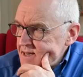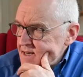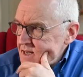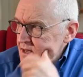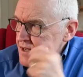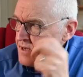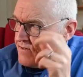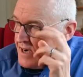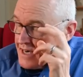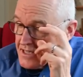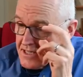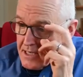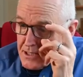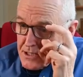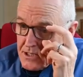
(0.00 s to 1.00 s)
a lot of
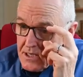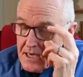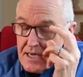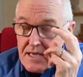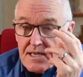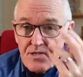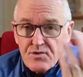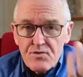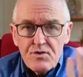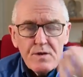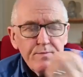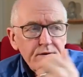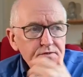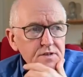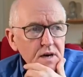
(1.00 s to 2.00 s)
access. There's a
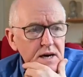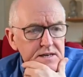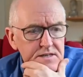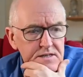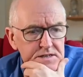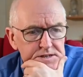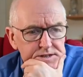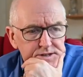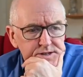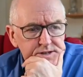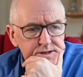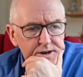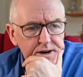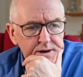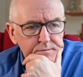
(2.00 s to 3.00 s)
group of
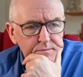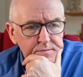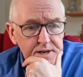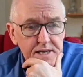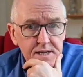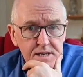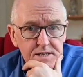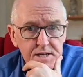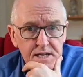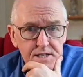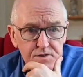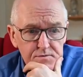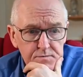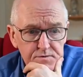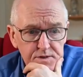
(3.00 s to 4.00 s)
scientists, leading
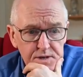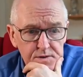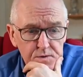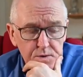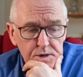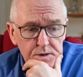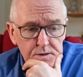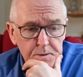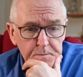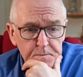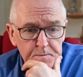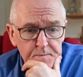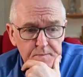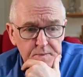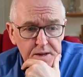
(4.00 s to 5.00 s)
scientists from around the world.
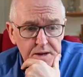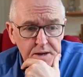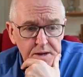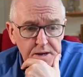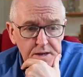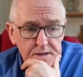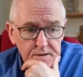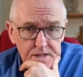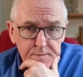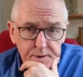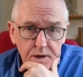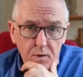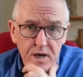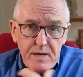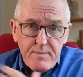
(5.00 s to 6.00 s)
There has
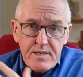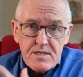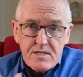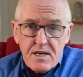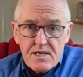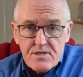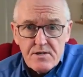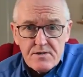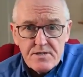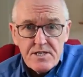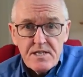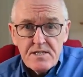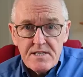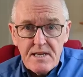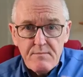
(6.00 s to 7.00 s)
been quite a bit of science done
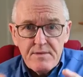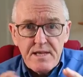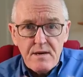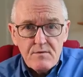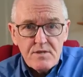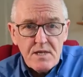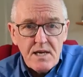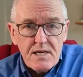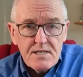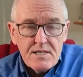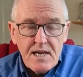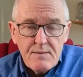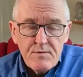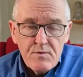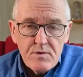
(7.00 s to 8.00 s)
since then, but that was the last
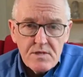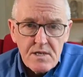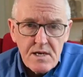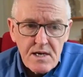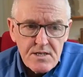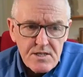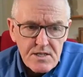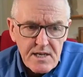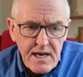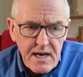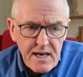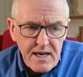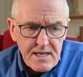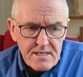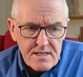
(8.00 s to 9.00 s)
time there was
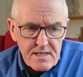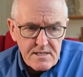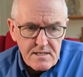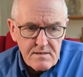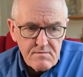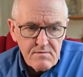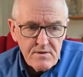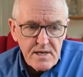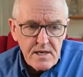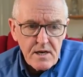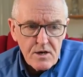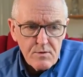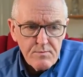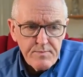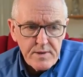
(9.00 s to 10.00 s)
large-scale access. So I really
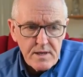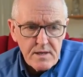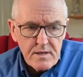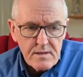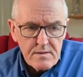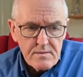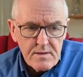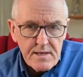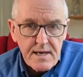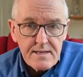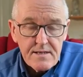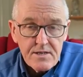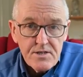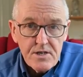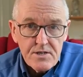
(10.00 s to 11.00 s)
hope the
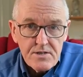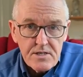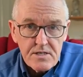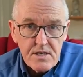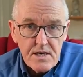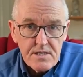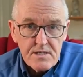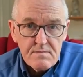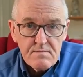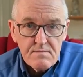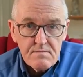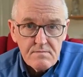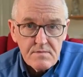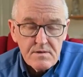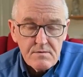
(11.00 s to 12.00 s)
Catholic Church decides
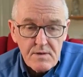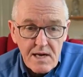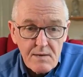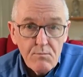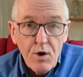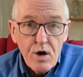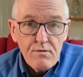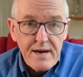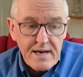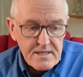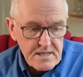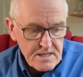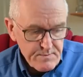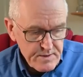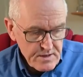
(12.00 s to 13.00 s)
to allow more
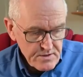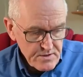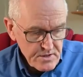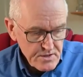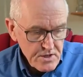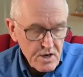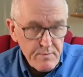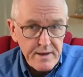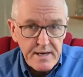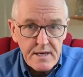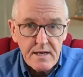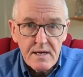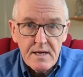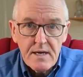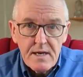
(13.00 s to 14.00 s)
access, because there's so
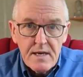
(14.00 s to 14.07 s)
many